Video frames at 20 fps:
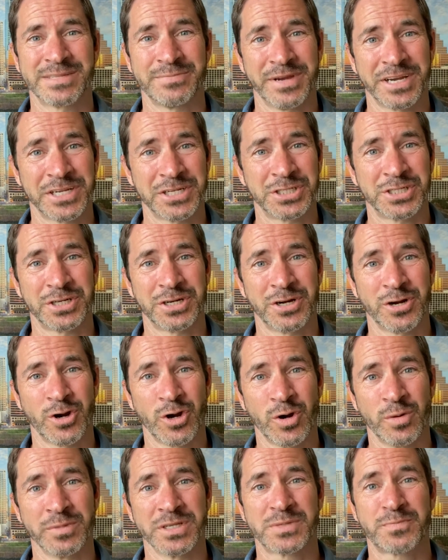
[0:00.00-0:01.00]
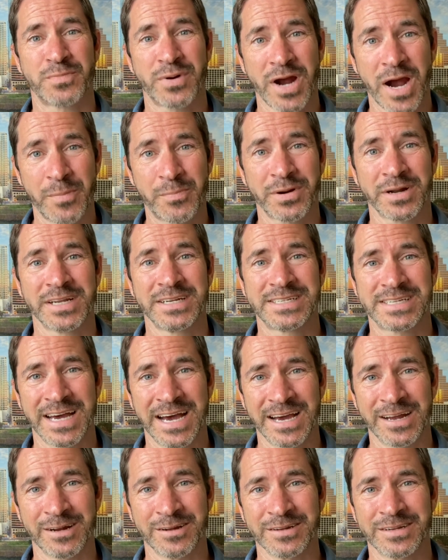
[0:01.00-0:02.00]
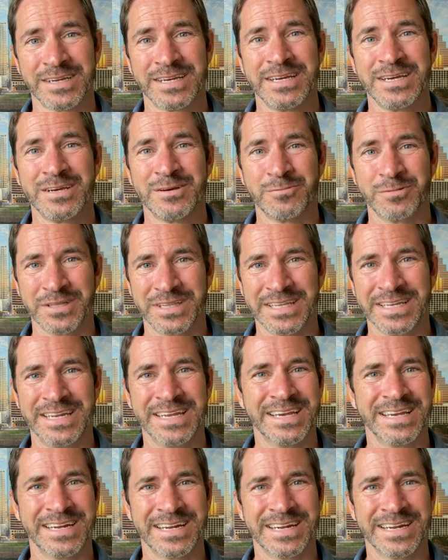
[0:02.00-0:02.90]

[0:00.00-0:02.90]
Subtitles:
making sure your home is properly titled with the deed